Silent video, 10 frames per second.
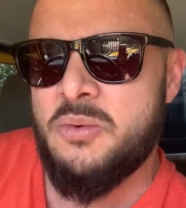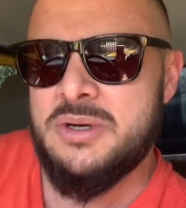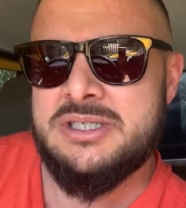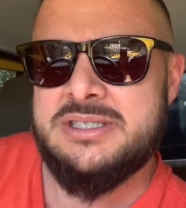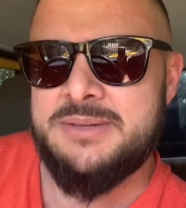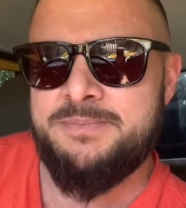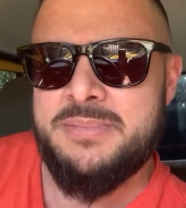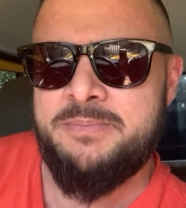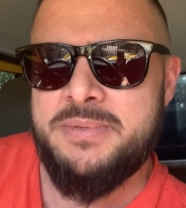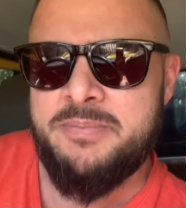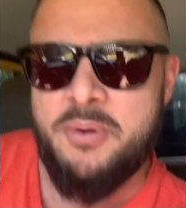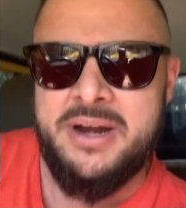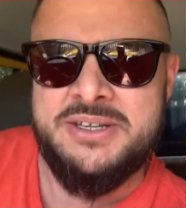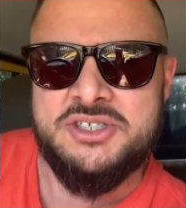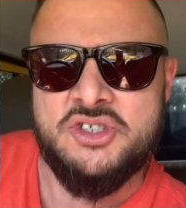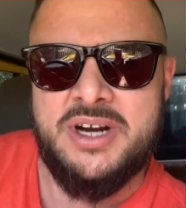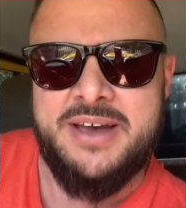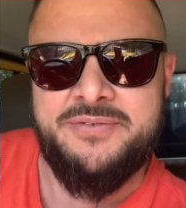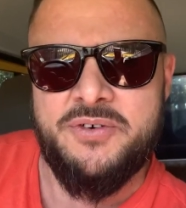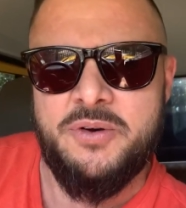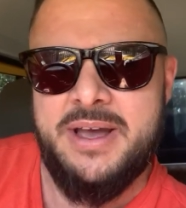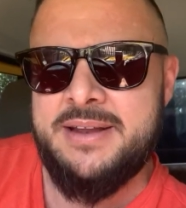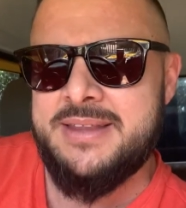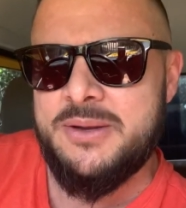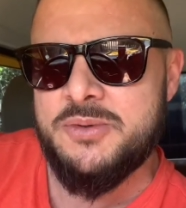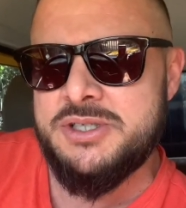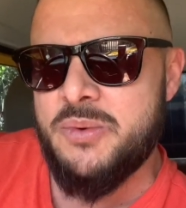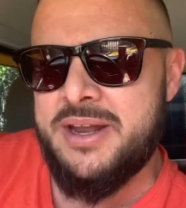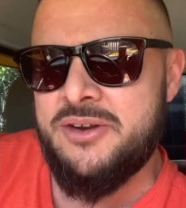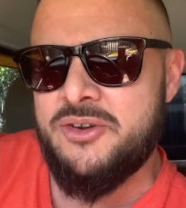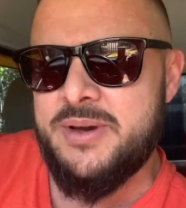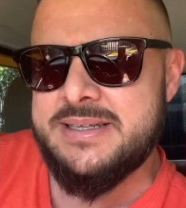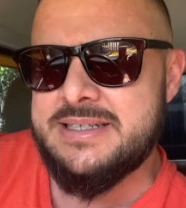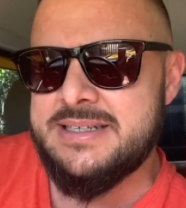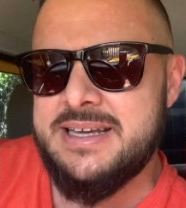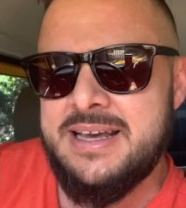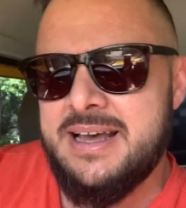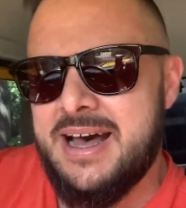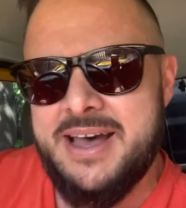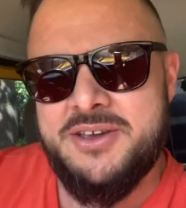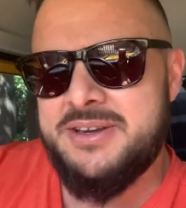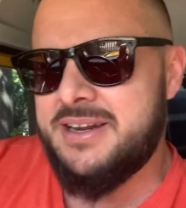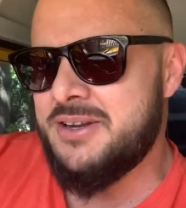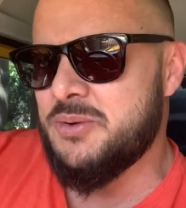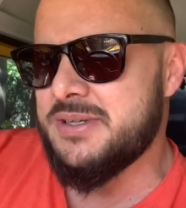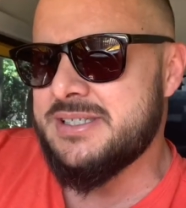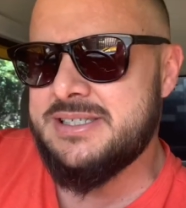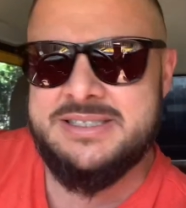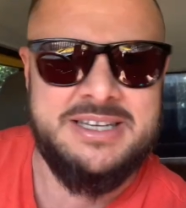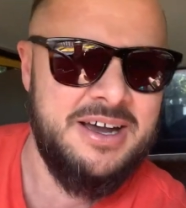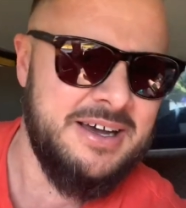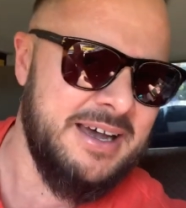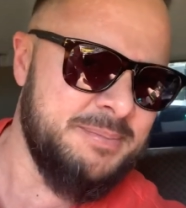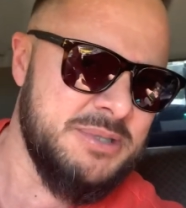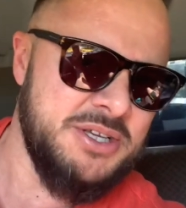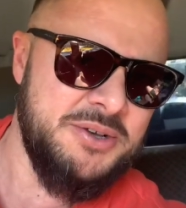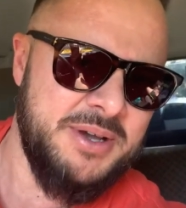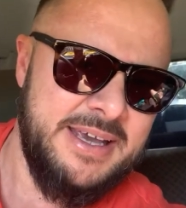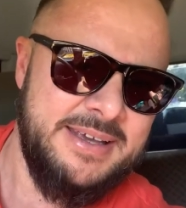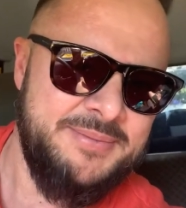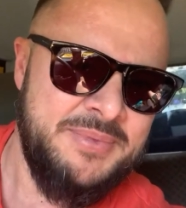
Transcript: the body to strive for, and that was the way to do it, and how you did it was, yeah, up to you, hey.